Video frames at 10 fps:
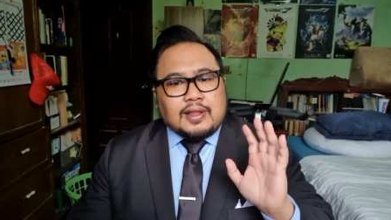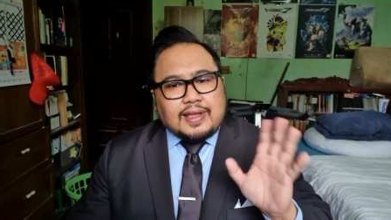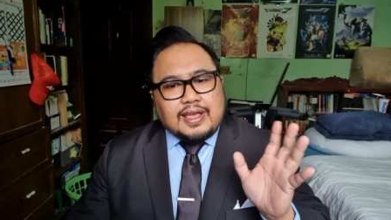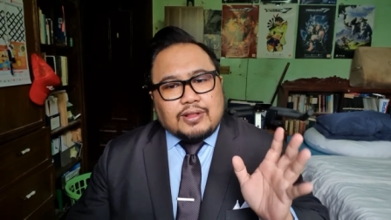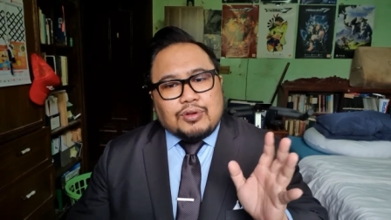
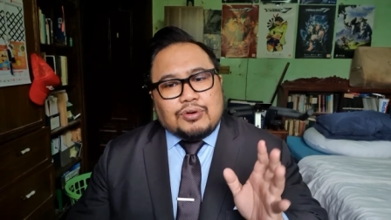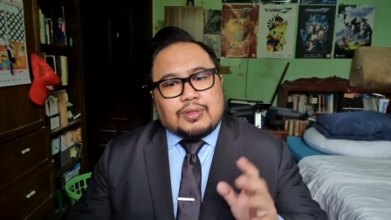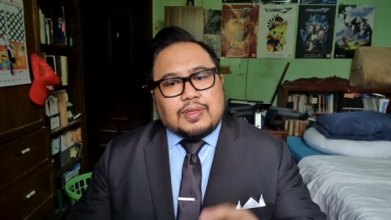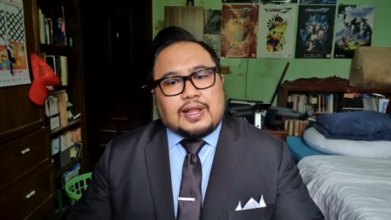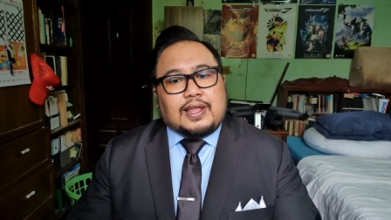Take note
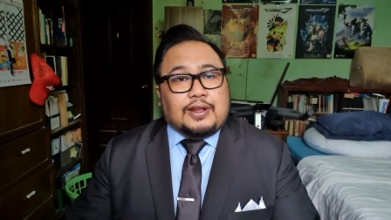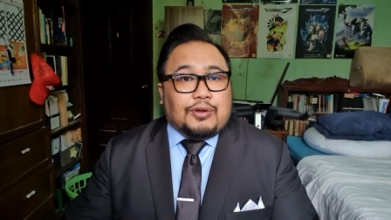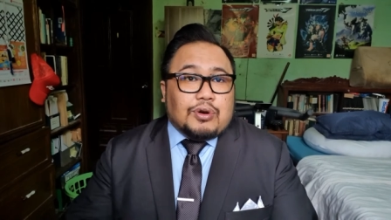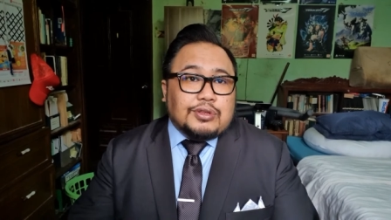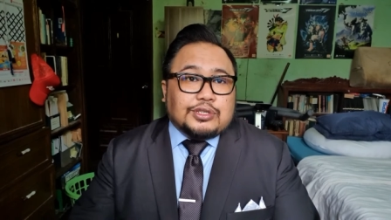that in
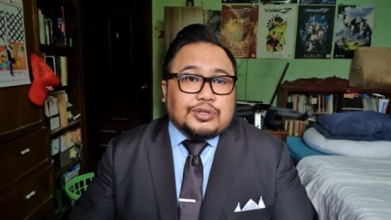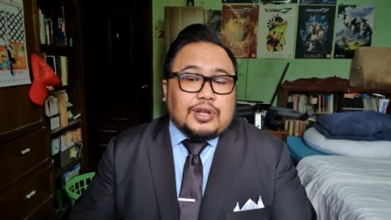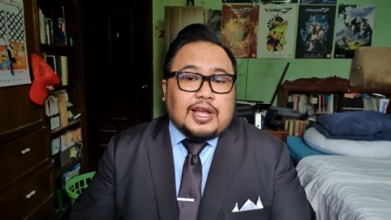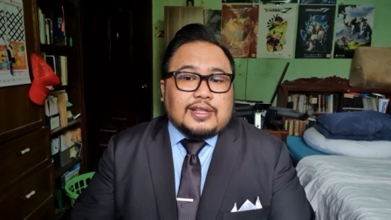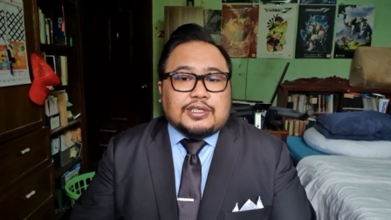
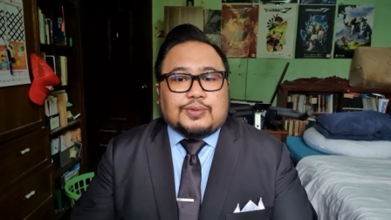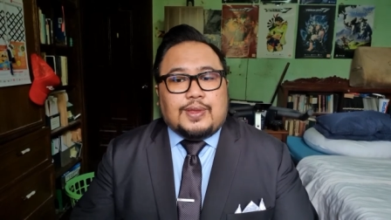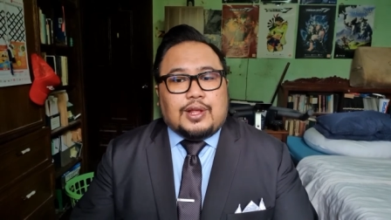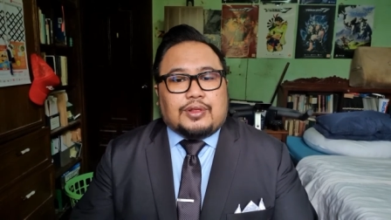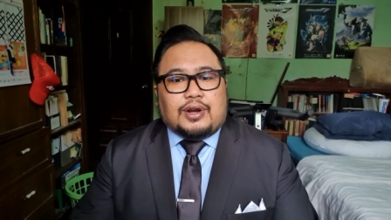consonance with
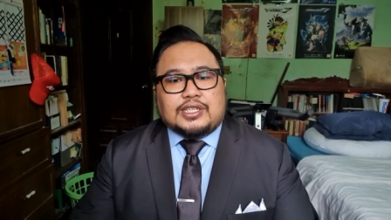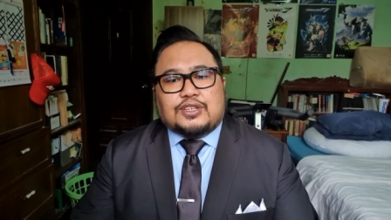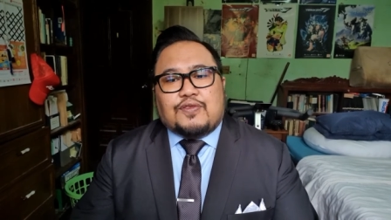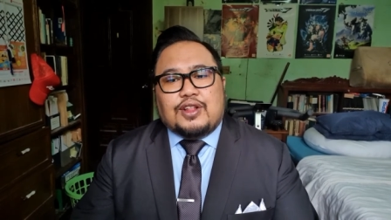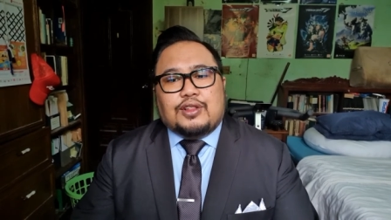the trust
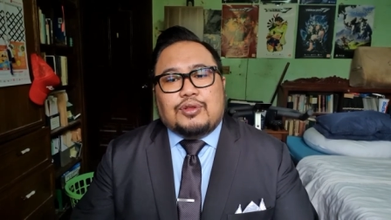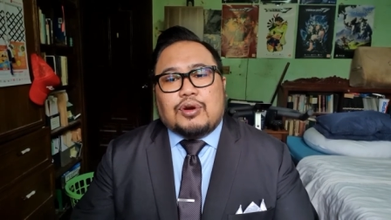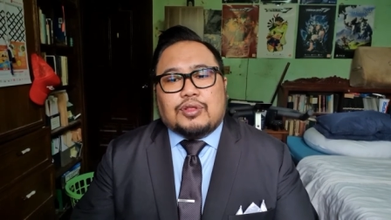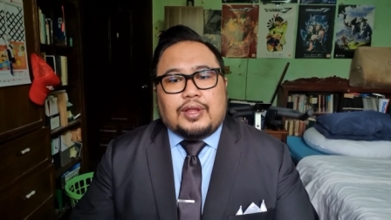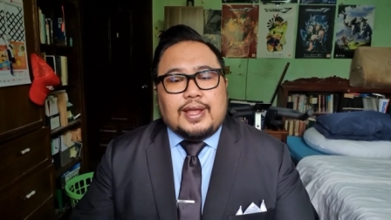fund
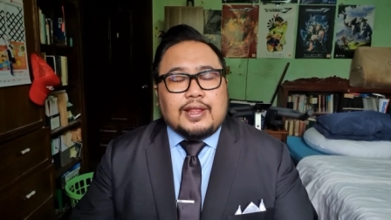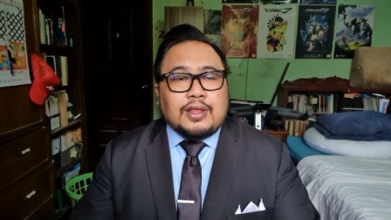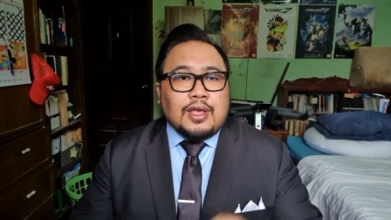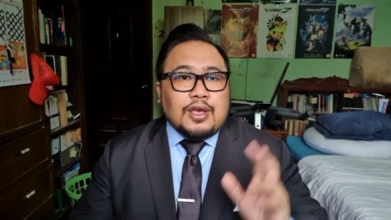doctrine,